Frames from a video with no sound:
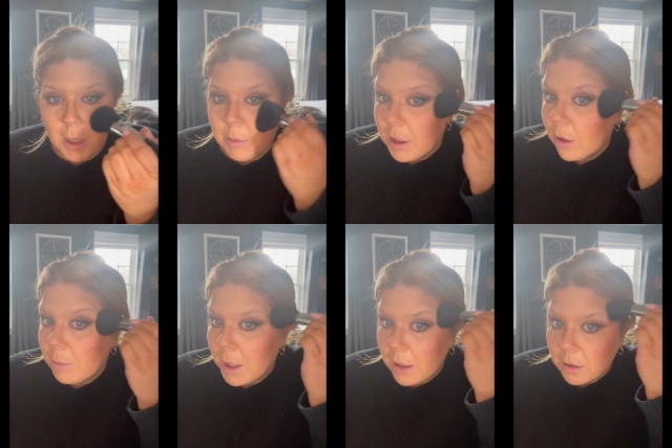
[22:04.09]
baby doll
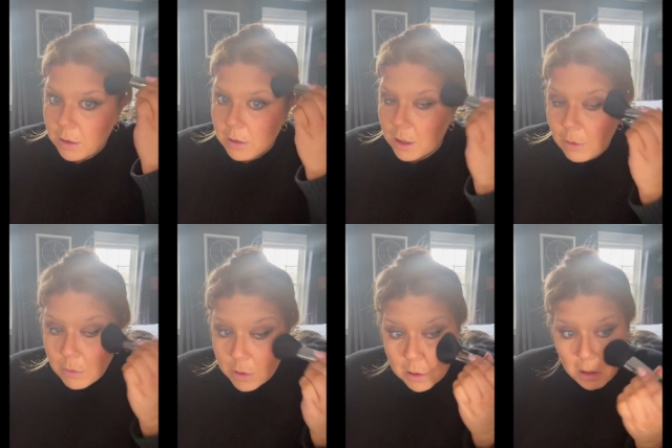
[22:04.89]
pink? No,
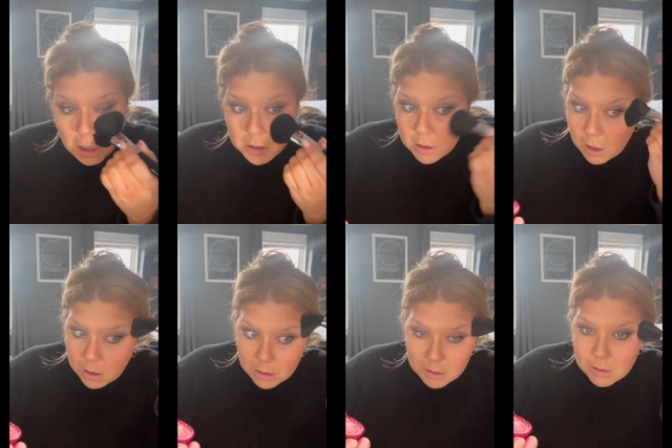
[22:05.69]
it's not.
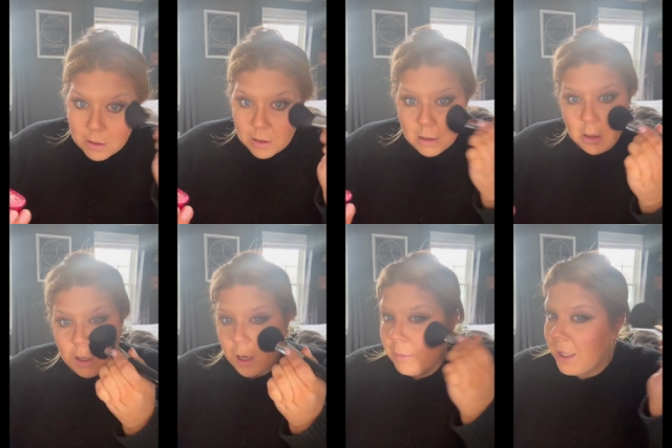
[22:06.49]

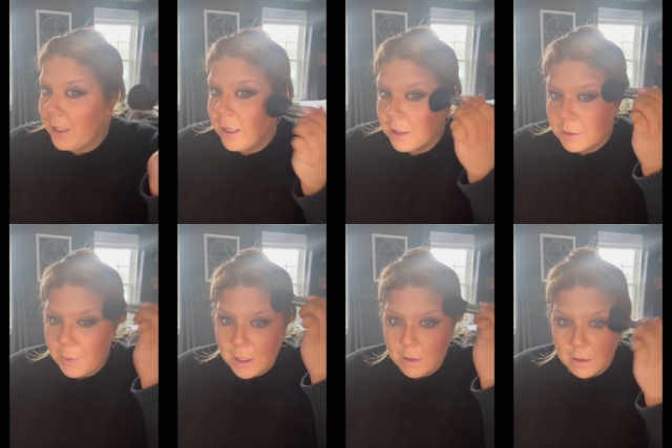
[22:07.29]
I mean, it is,
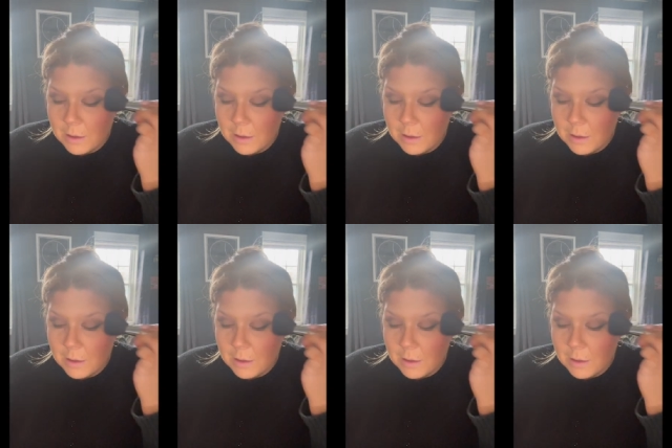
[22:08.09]
but